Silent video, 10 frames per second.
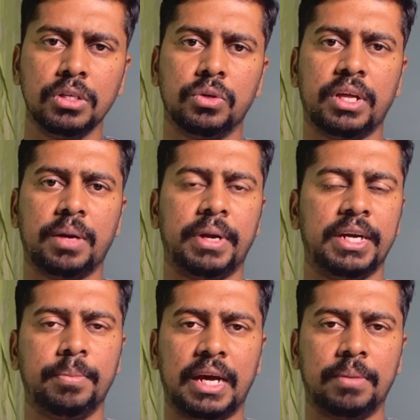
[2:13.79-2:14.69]
So there are
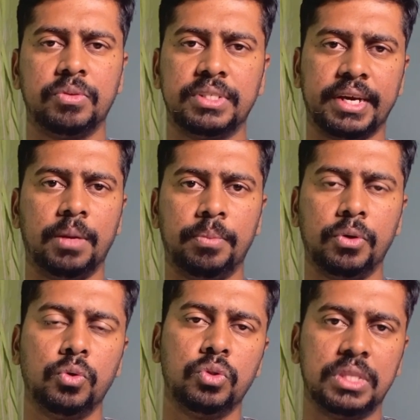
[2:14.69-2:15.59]
multiple apps which help
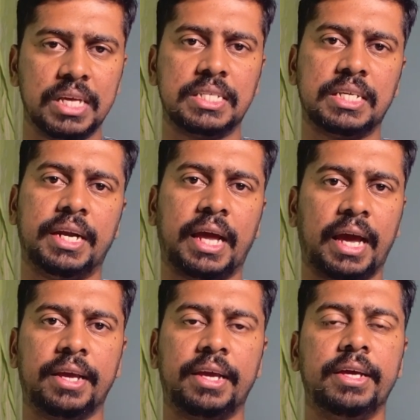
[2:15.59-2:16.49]
you do this, and
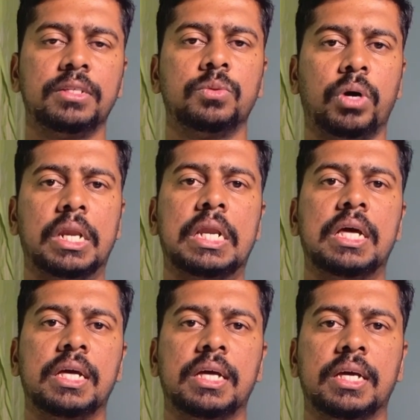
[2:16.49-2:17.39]
Anki is one
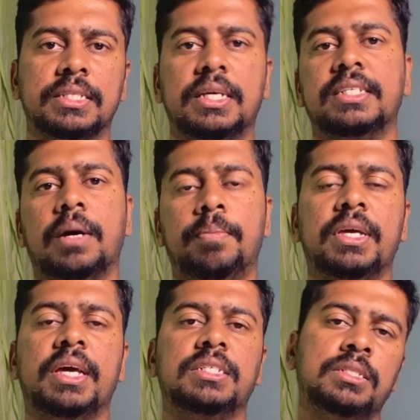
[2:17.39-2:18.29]
such
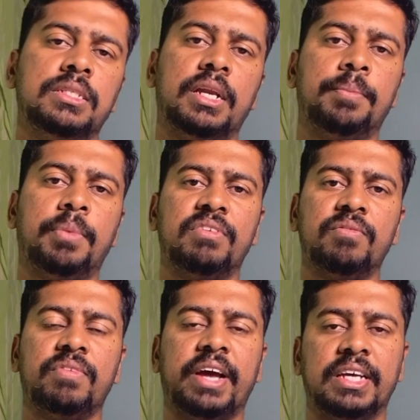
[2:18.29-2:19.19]
application. And apart
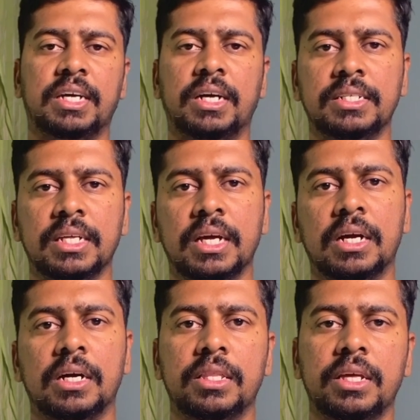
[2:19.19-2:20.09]
from flashcards,
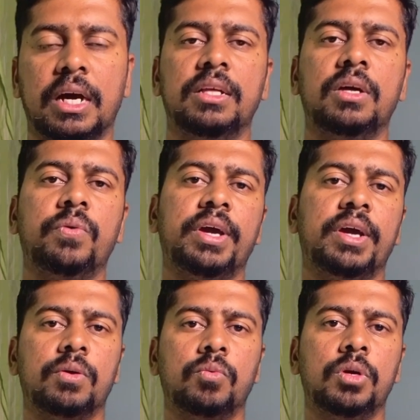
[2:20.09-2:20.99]
the other
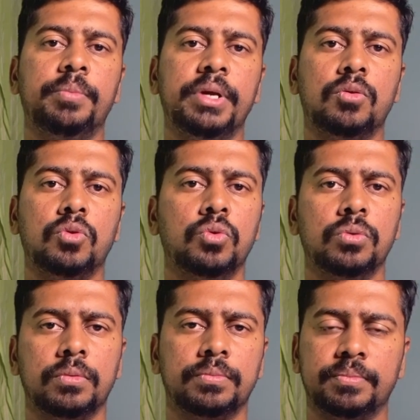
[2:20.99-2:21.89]
way would be to
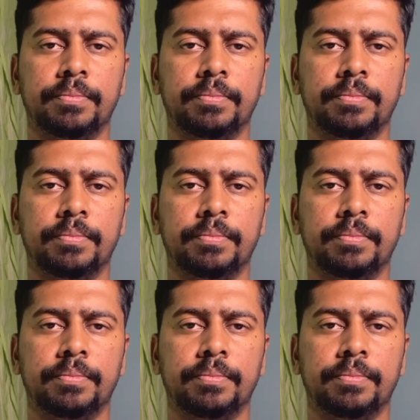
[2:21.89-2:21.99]
do